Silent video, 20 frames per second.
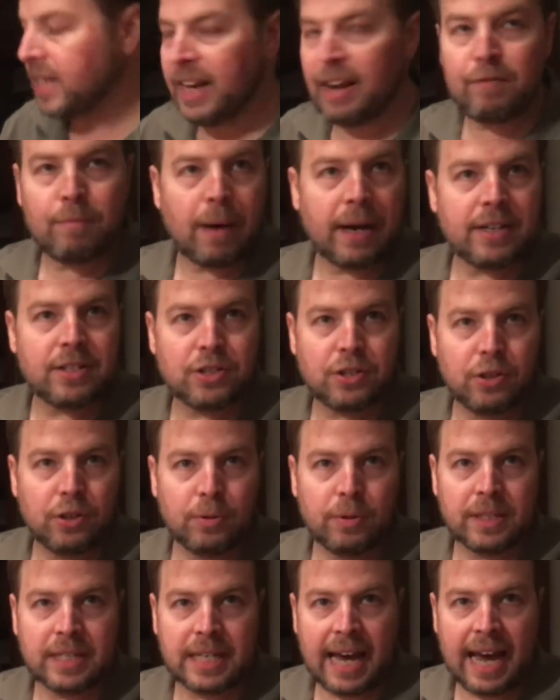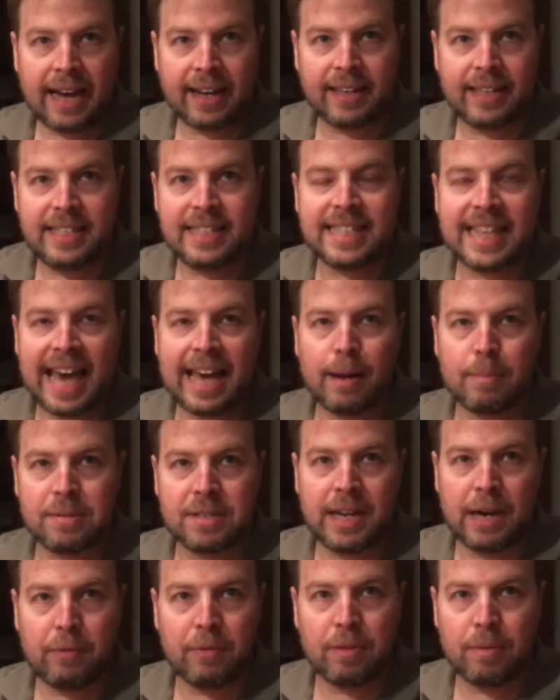going to have -2 to attack. He's that
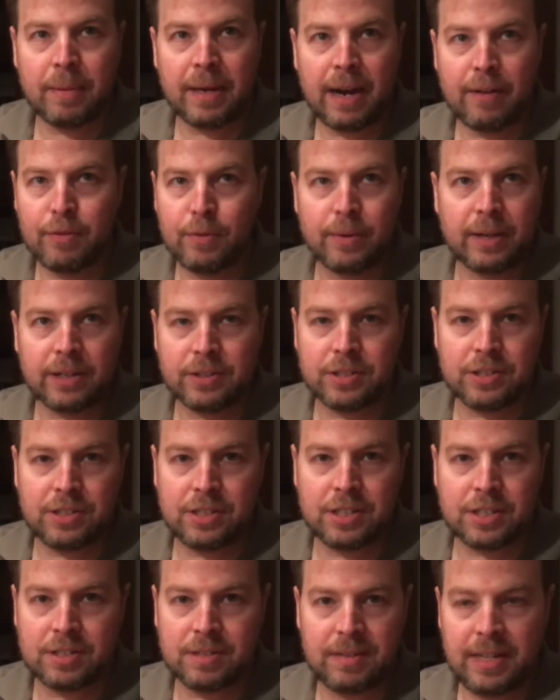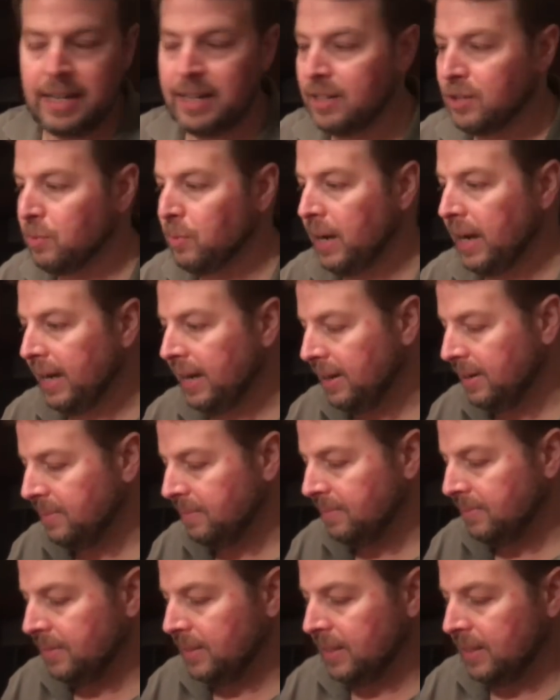upset with me. Everyone else is just in his way.
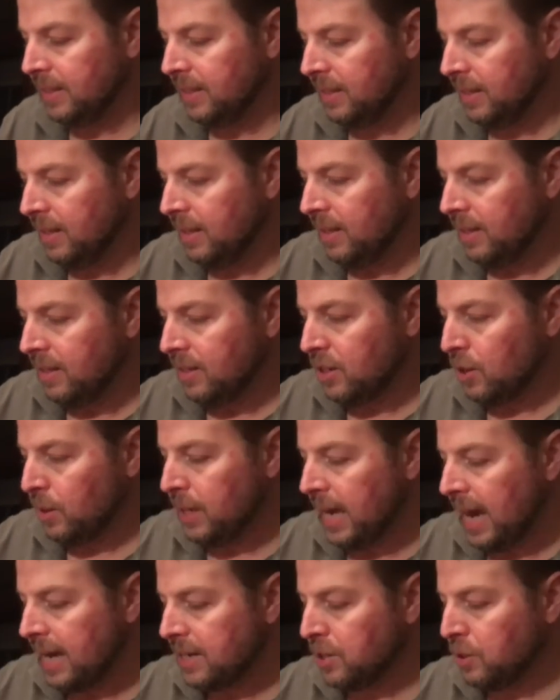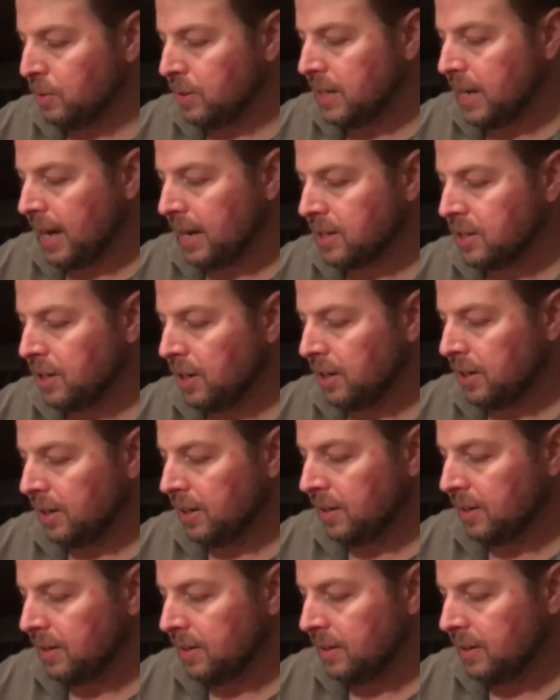So he has to attack
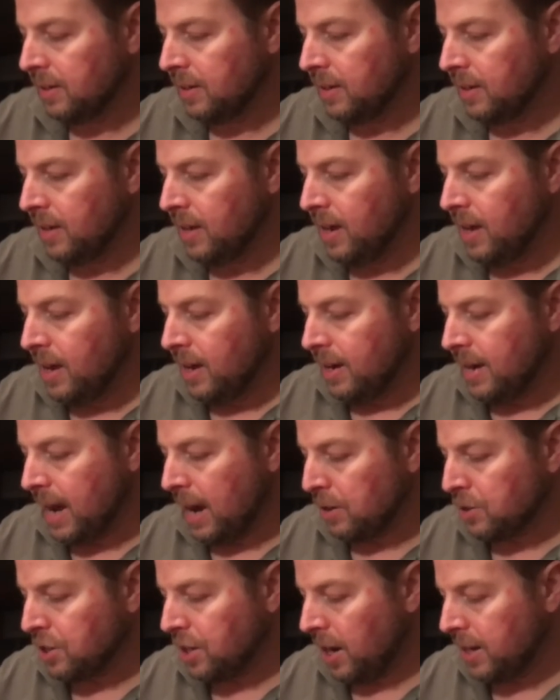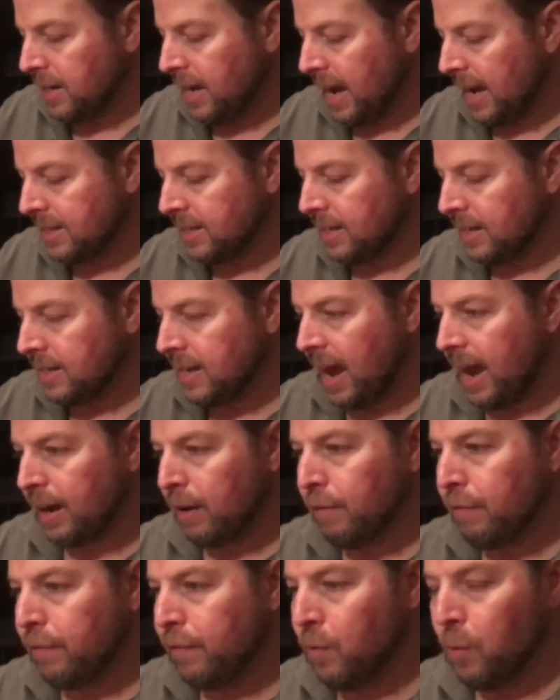Sonya. Now, Sonya has an attack
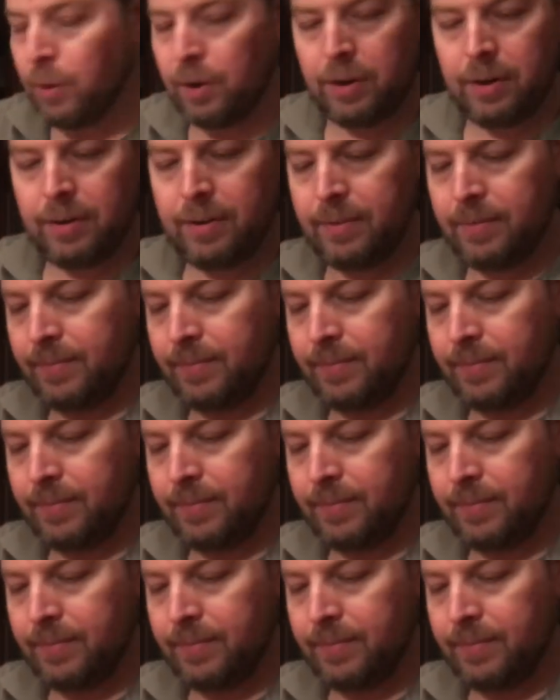of 4.